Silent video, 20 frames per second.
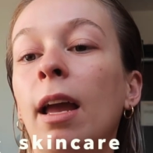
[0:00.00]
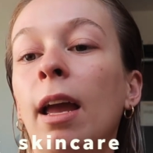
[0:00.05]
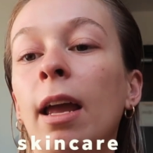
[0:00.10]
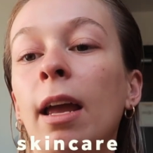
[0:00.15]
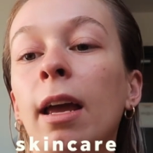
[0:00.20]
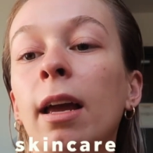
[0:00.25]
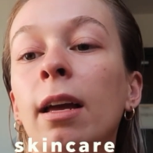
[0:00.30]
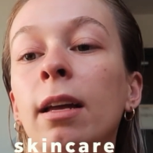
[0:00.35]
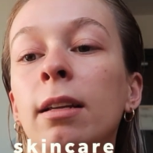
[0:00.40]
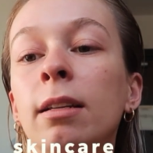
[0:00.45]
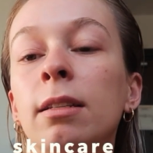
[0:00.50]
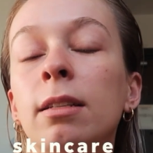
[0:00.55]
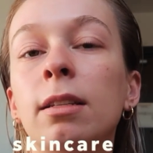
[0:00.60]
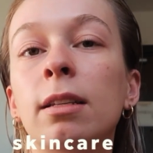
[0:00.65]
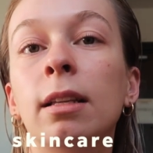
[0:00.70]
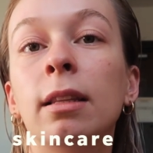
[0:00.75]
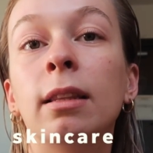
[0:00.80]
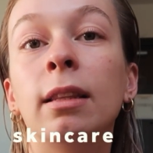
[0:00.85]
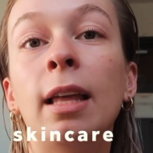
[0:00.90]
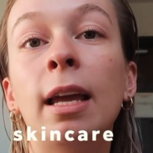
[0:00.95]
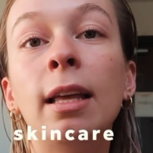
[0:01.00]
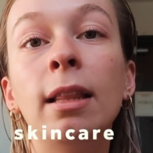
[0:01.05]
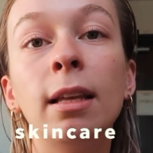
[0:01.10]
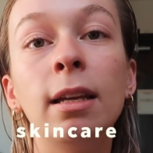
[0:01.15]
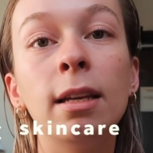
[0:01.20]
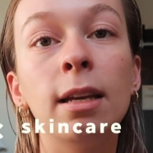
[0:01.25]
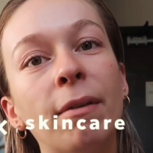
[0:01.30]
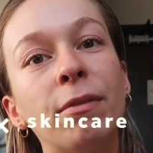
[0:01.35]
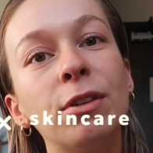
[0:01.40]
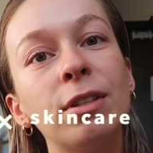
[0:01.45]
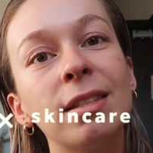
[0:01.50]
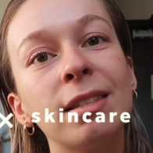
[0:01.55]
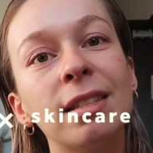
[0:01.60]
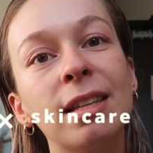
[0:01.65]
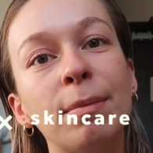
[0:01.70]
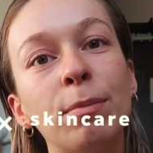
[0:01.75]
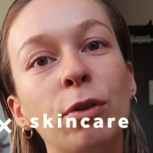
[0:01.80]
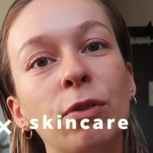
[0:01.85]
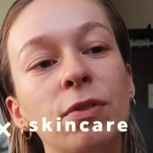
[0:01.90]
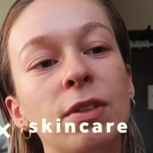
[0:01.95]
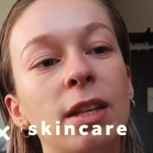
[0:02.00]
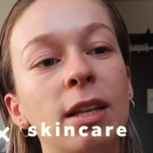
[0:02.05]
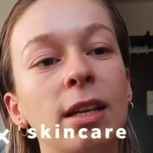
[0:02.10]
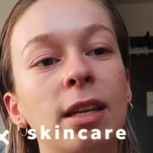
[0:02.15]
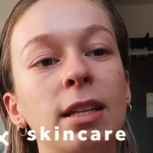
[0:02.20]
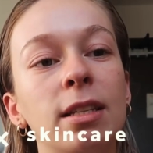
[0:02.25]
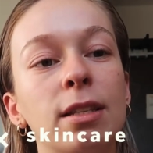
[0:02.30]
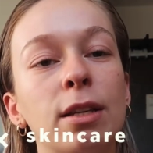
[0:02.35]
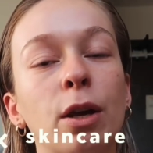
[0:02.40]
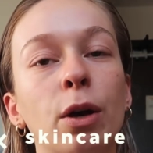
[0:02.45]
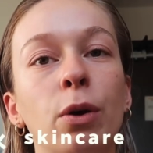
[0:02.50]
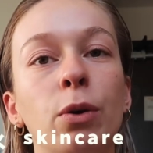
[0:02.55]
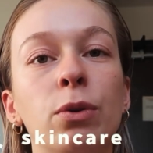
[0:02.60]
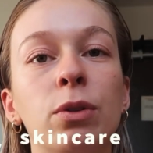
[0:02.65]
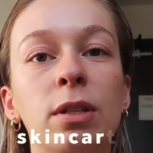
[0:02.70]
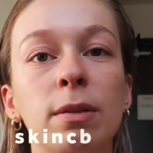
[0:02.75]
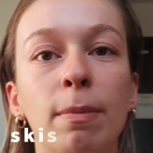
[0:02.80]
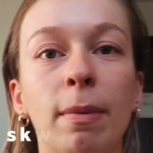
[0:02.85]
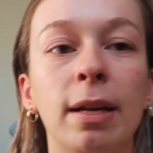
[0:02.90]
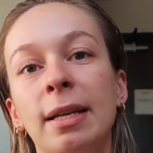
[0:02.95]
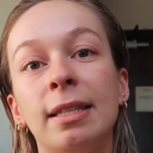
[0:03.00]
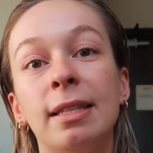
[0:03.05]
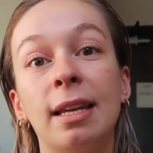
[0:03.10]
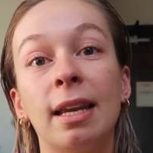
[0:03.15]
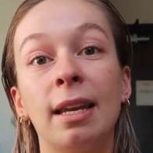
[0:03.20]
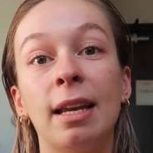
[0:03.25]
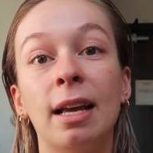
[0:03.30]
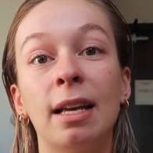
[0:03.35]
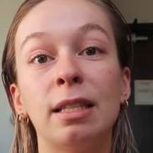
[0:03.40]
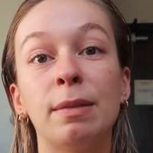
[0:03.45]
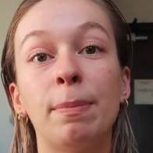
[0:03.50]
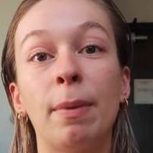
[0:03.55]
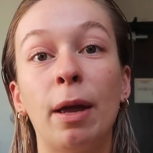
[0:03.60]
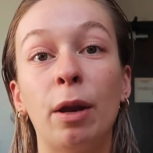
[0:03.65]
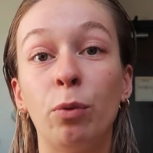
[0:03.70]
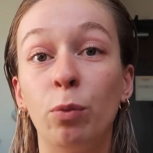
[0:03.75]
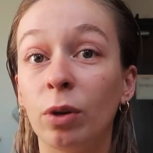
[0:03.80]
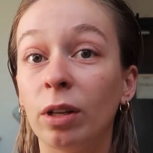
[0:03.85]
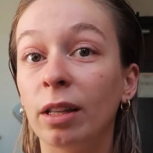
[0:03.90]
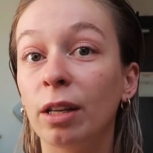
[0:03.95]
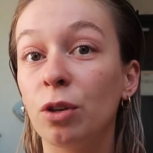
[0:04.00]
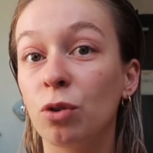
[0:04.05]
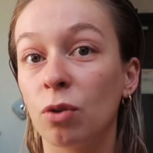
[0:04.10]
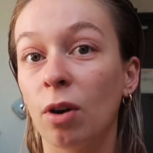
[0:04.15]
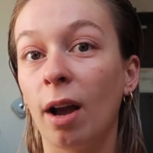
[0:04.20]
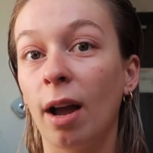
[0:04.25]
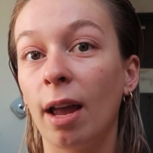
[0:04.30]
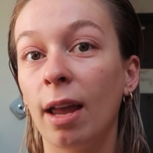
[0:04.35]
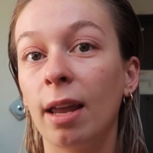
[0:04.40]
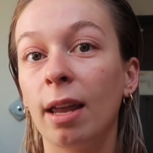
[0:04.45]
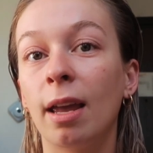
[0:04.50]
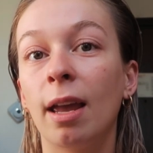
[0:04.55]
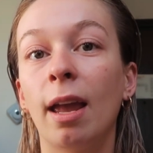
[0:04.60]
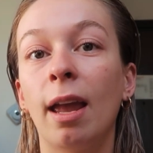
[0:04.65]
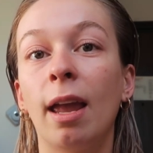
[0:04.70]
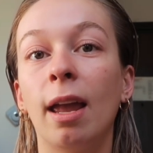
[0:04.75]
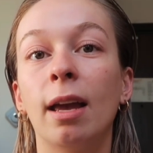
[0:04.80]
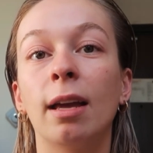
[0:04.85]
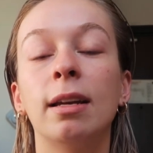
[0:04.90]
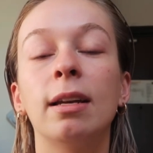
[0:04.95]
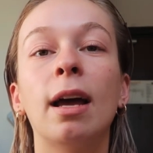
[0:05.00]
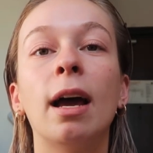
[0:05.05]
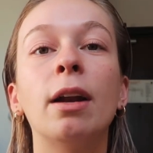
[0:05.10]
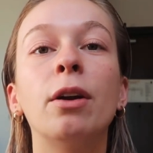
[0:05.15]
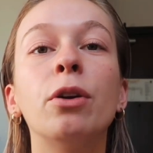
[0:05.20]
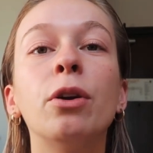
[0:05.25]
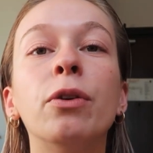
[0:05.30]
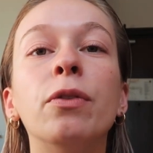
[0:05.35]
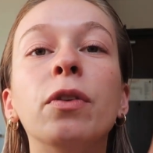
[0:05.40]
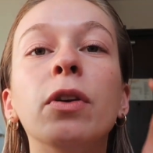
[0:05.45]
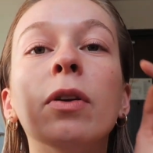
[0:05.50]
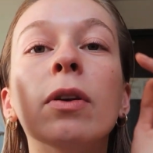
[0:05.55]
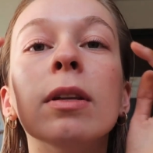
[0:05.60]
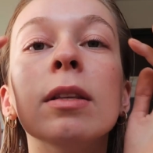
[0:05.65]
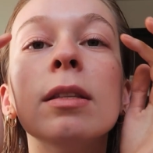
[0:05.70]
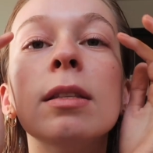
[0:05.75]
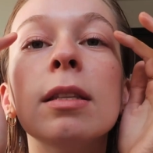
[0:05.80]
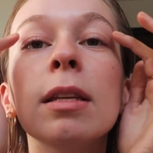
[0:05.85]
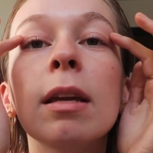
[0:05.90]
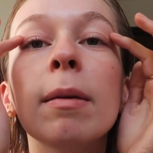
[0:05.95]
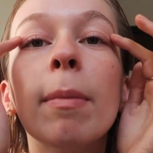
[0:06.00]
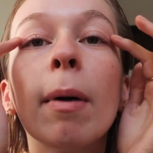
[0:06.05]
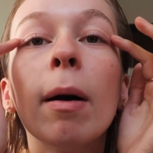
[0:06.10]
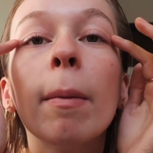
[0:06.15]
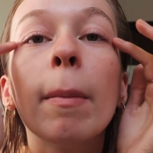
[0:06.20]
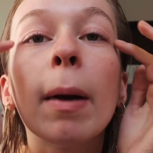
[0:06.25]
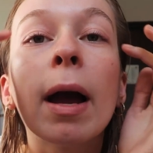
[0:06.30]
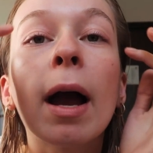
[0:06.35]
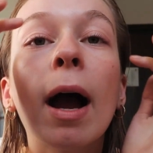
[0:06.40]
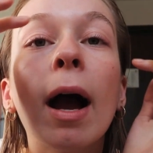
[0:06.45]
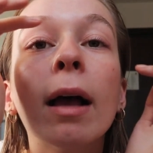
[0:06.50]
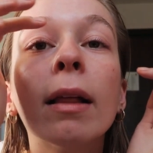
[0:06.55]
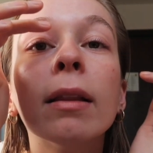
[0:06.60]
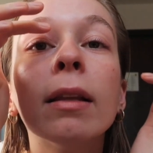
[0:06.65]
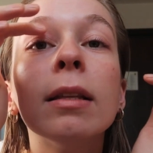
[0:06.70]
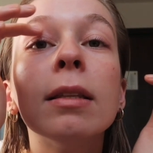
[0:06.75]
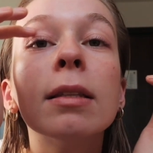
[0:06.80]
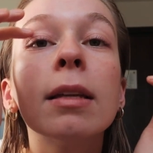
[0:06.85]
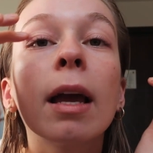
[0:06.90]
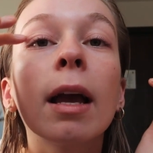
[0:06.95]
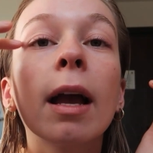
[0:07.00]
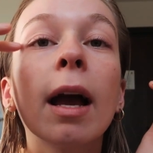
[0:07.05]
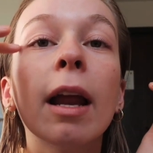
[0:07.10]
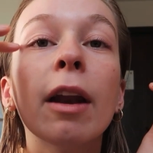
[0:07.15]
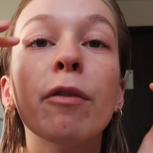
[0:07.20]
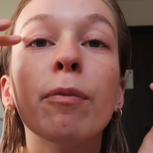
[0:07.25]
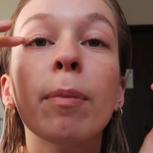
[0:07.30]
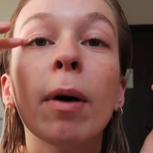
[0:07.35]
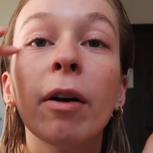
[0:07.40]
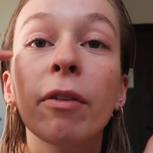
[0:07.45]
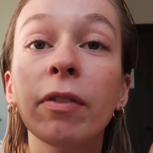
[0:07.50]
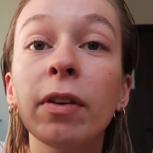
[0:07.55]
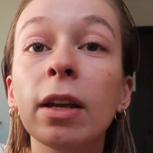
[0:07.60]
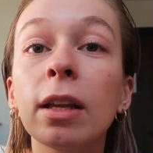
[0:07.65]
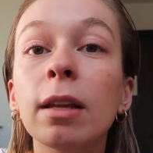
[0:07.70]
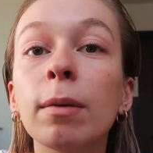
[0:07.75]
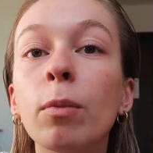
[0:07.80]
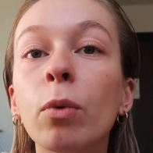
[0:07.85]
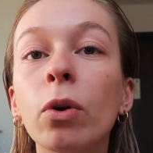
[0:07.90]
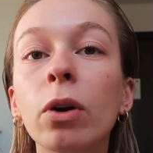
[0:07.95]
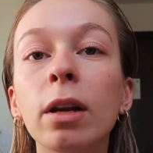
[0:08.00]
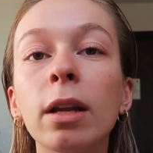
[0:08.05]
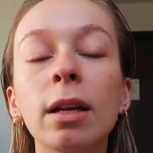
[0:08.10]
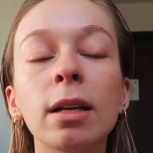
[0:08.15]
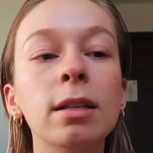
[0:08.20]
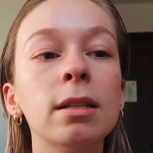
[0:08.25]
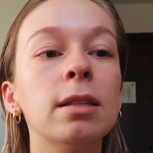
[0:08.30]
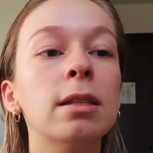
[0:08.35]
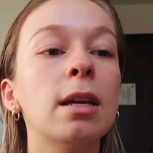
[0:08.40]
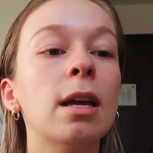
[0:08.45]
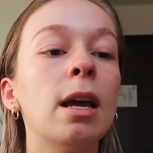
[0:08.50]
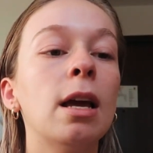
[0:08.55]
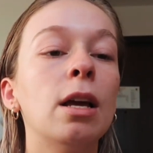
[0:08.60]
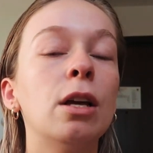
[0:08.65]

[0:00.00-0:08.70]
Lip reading: And lately, ever since I moved to the East Coast, my skin has been really dry. And I don't know if you can see, but my eyelids get kind of puffy in the mornings.